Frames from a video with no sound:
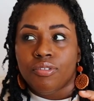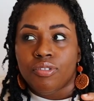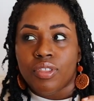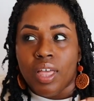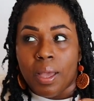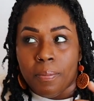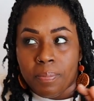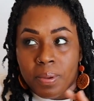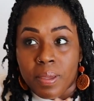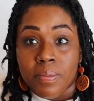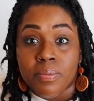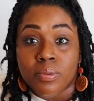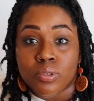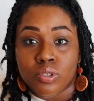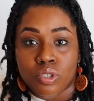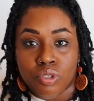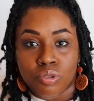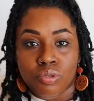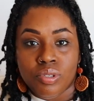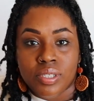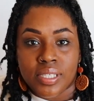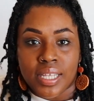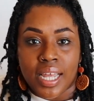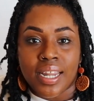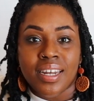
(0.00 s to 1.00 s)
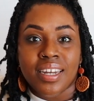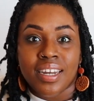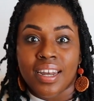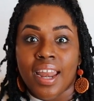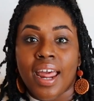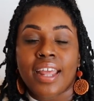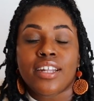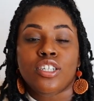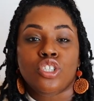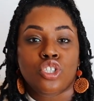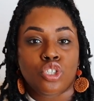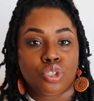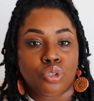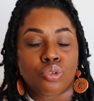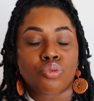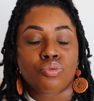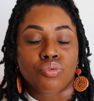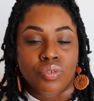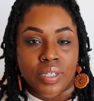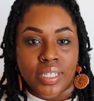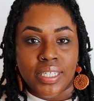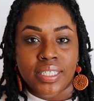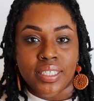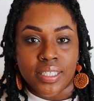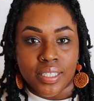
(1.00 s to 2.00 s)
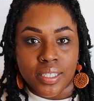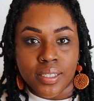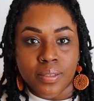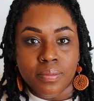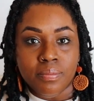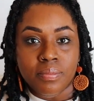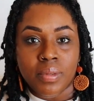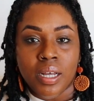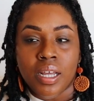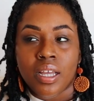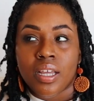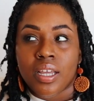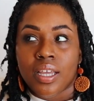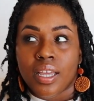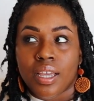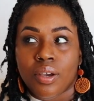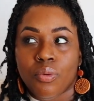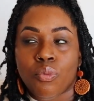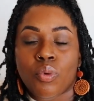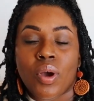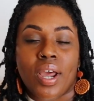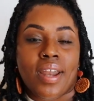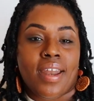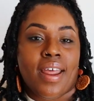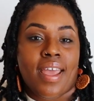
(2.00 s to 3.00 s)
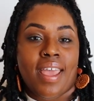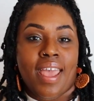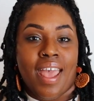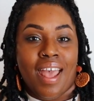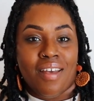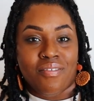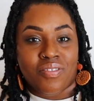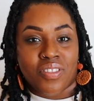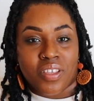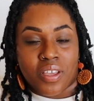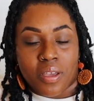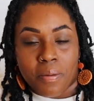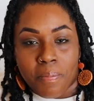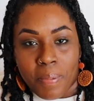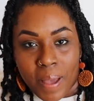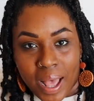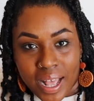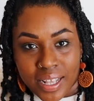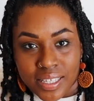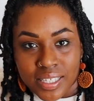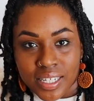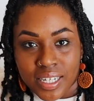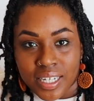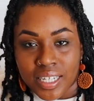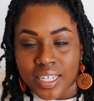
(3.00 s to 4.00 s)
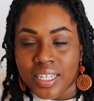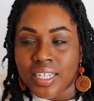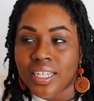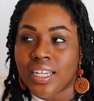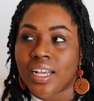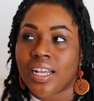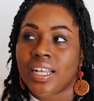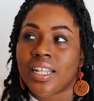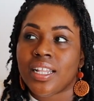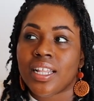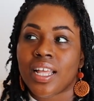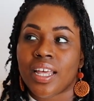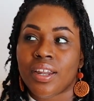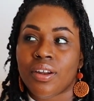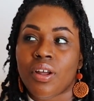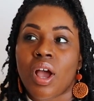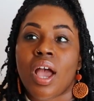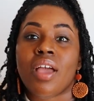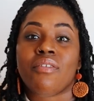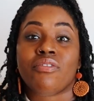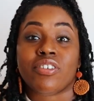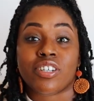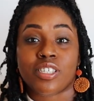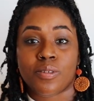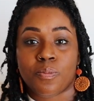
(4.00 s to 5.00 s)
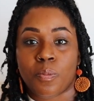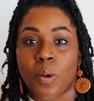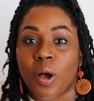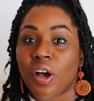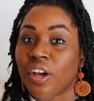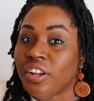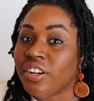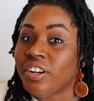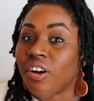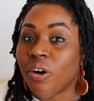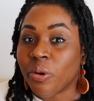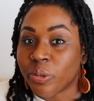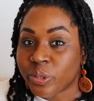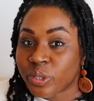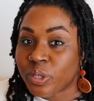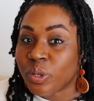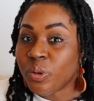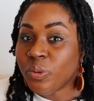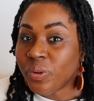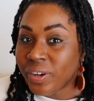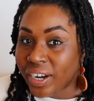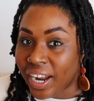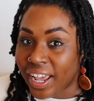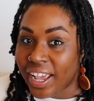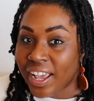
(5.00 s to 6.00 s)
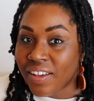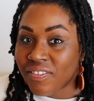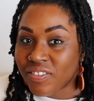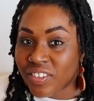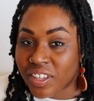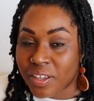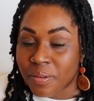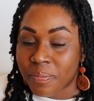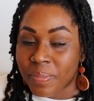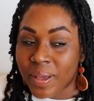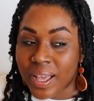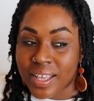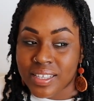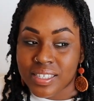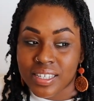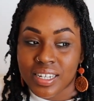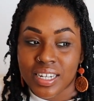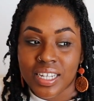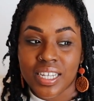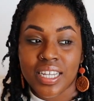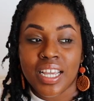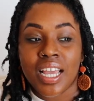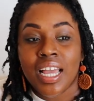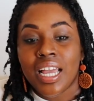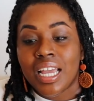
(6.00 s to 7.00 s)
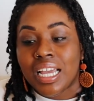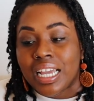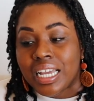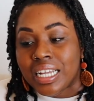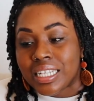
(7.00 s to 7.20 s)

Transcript: that people do send, and I do read them when I have the capacity, and then I respond also when I have the capacity,